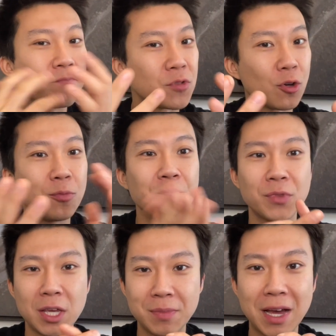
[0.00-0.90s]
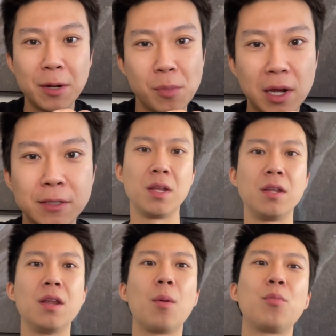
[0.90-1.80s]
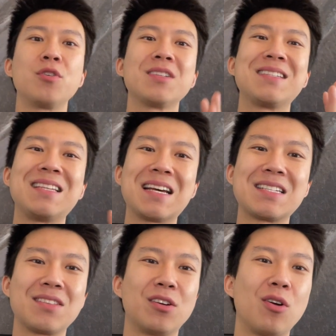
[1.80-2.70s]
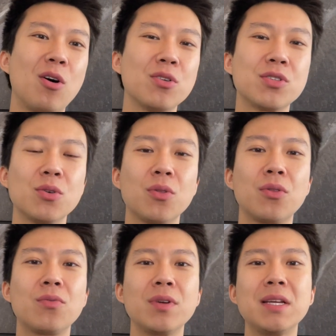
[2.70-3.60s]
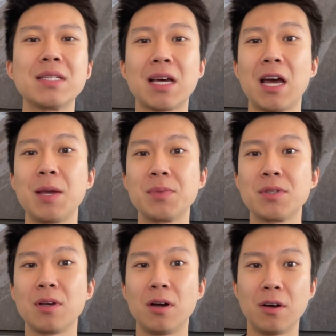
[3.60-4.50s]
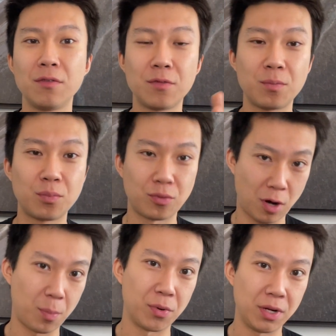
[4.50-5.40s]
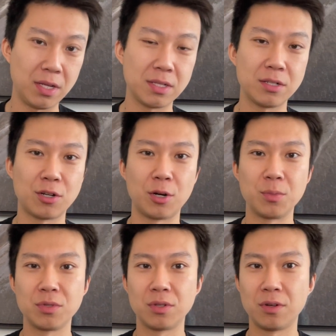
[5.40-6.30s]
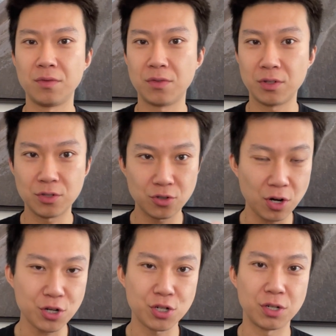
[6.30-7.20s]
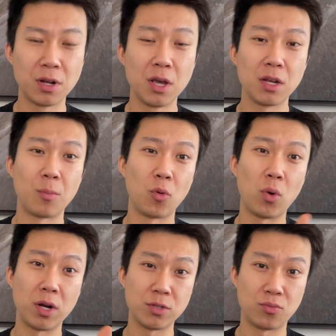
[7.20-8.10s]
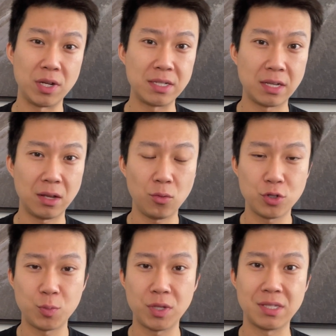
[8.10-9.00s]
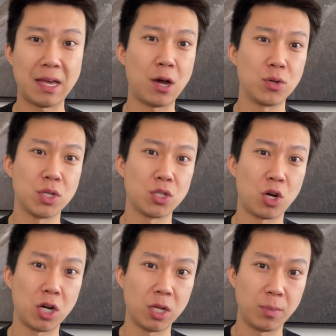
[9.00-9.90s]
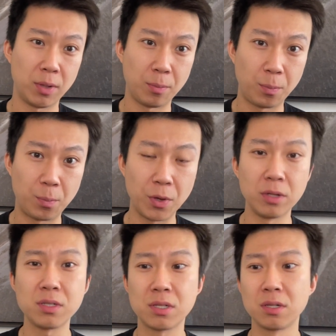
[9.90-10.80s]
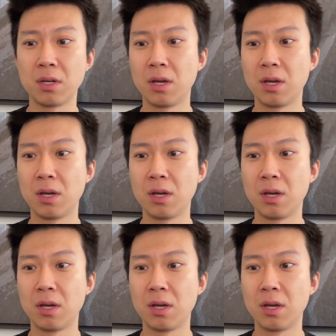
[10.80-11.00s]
So keep that in mind. Number 6, there are also 3 types of properties in terms of construction. Number 1 is resale, which means the house has already been built